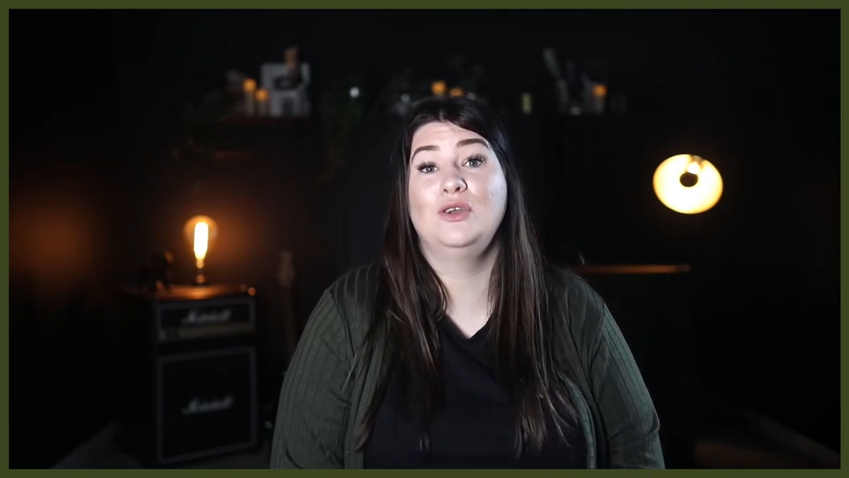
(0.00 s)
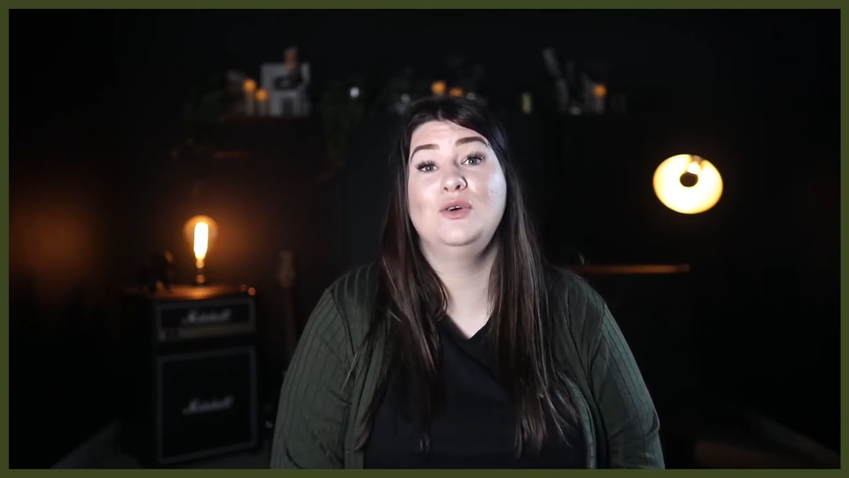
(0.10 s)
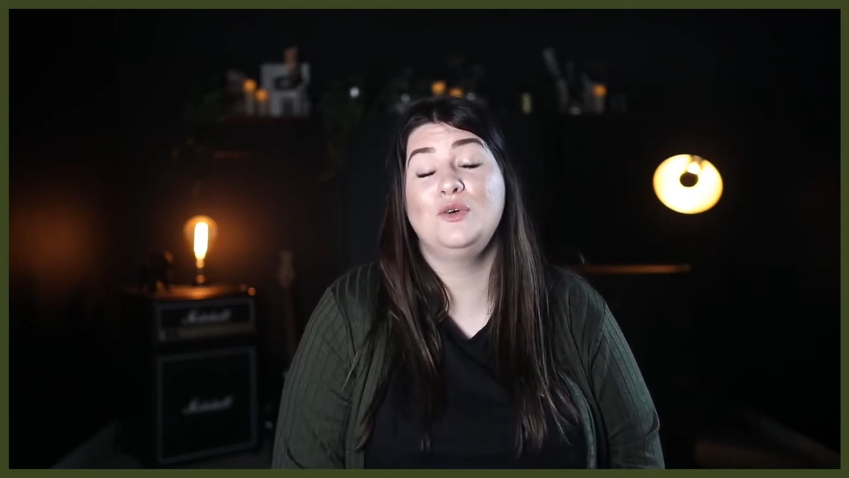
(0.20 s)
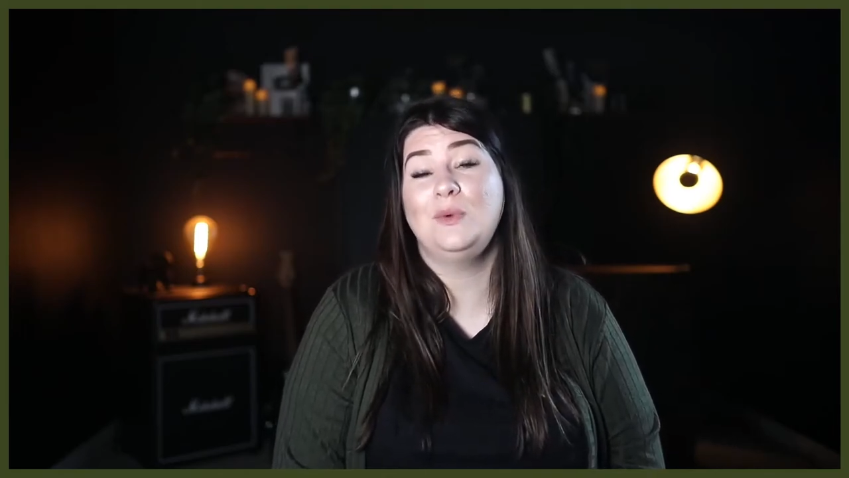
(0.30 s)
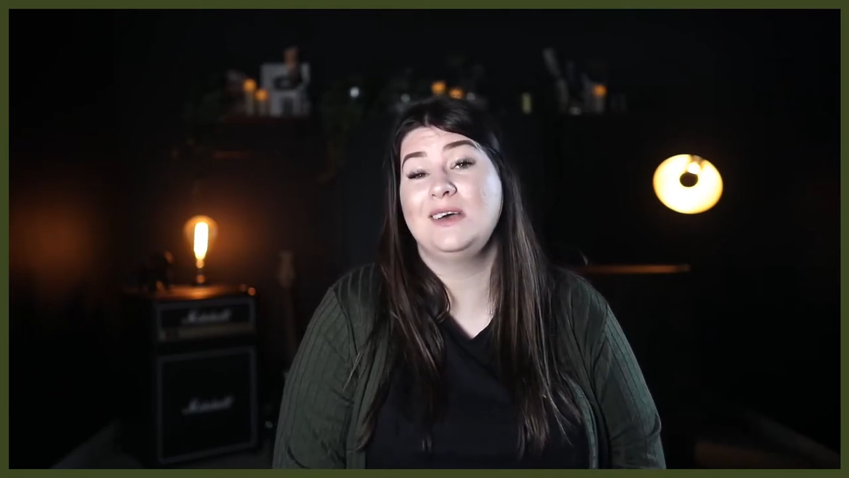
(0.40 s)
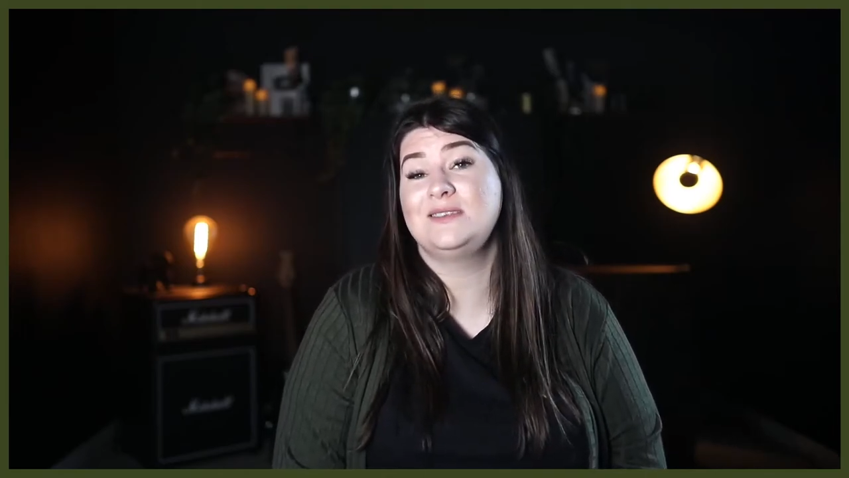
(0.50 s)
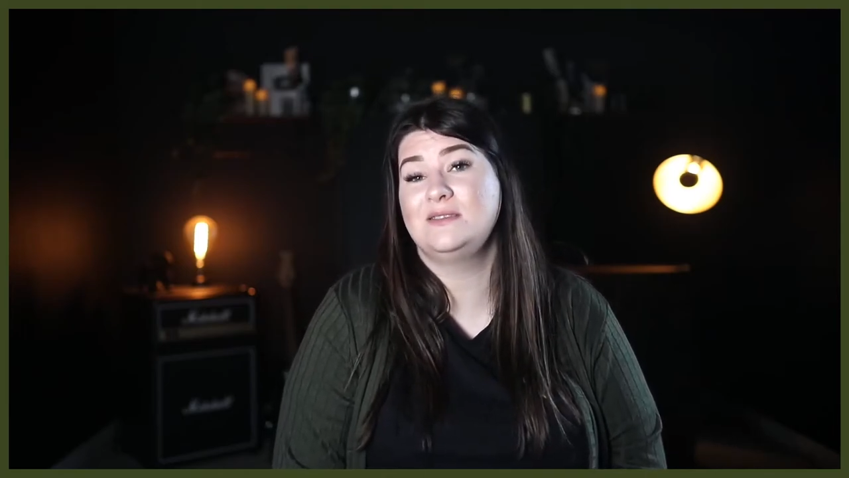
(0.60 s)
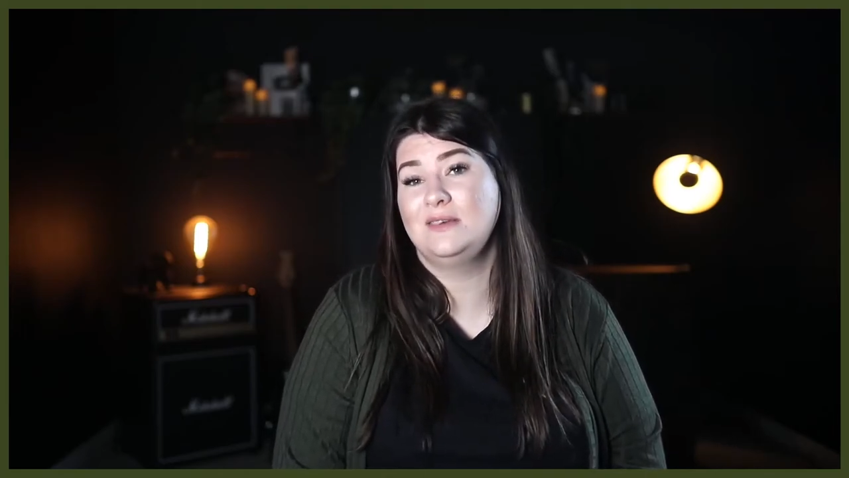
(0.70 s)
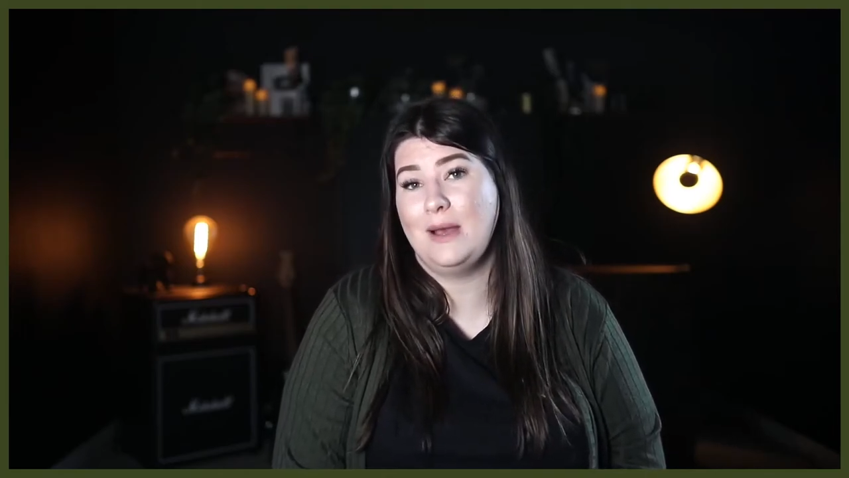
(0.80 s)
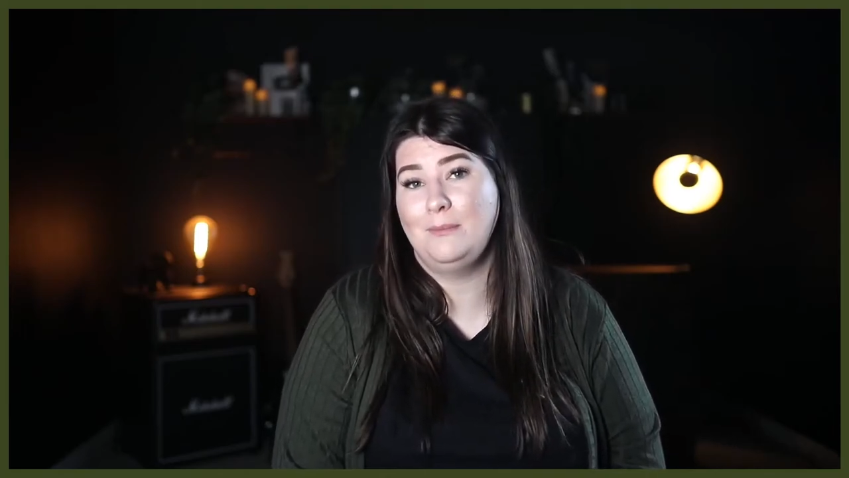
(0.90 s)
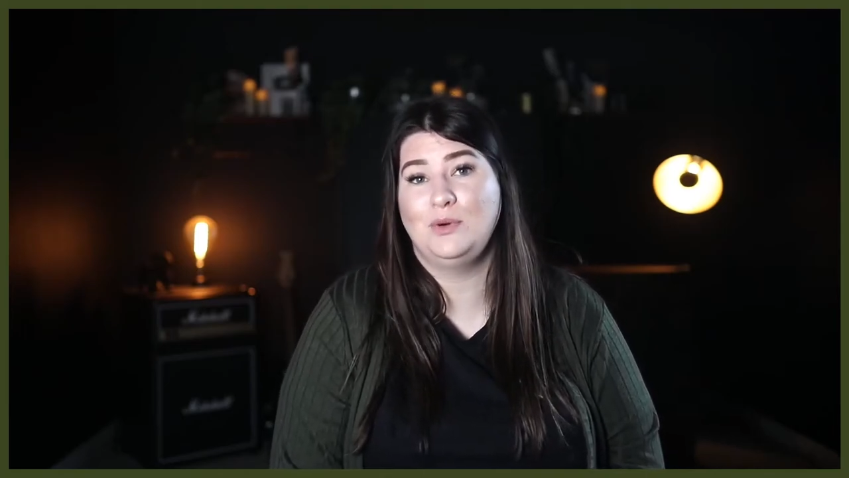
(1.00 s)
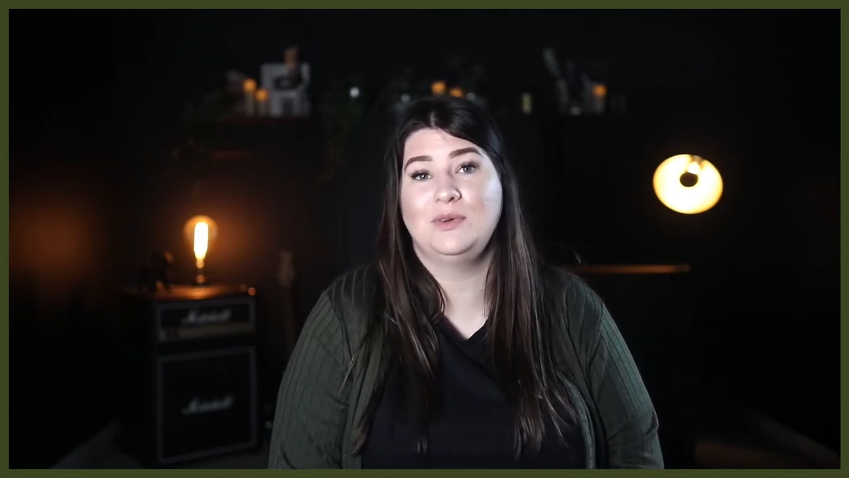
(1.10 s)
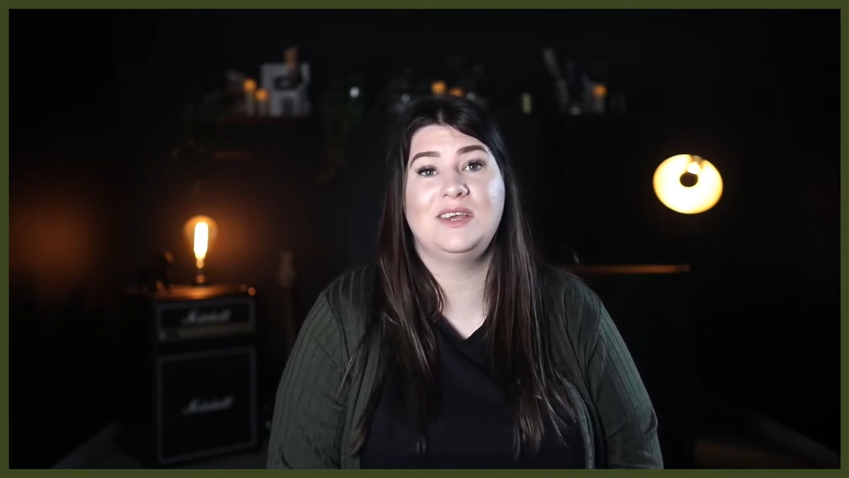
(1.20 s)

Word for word: otherwise, they'll get bored